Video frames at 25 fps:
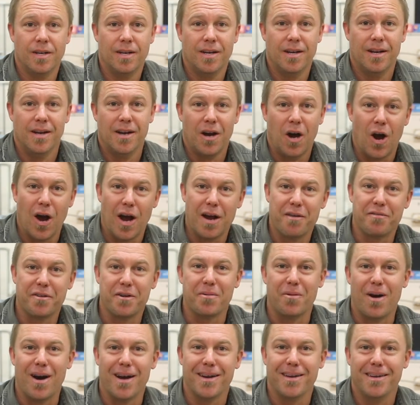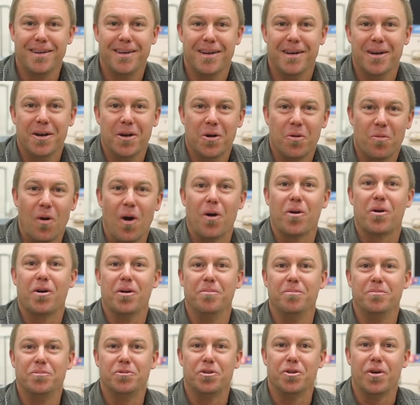Hi everyone, welcome
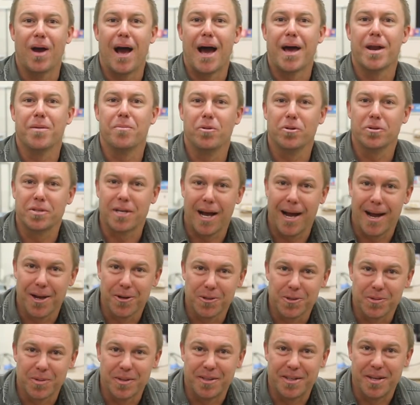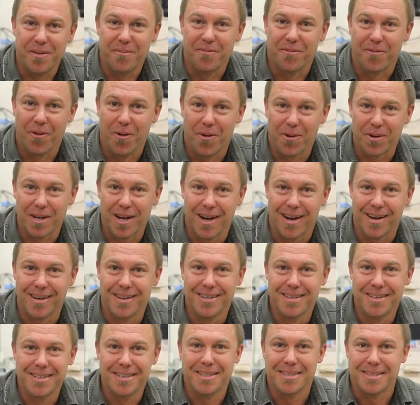to Animal Tales with Tim Faulkner.
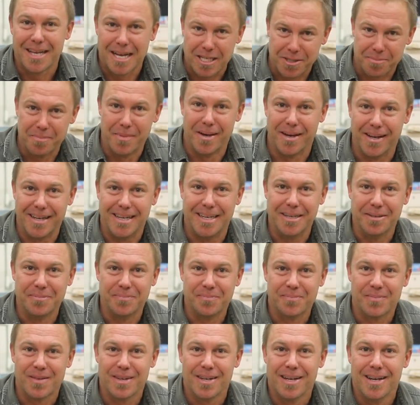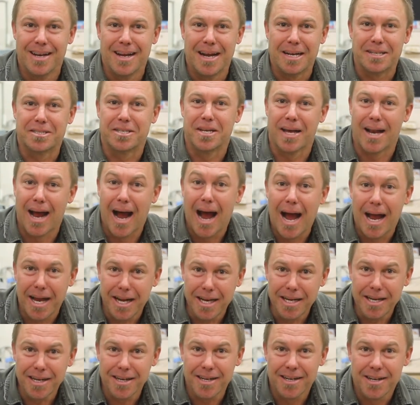That's me. And today,
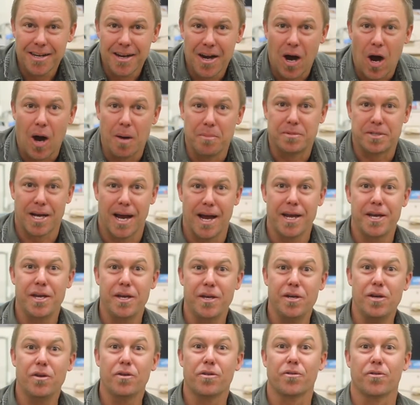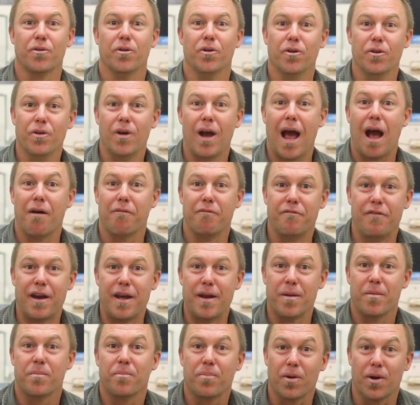I'm taking you through our venom
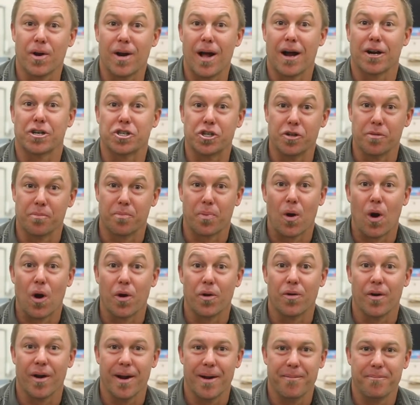production program.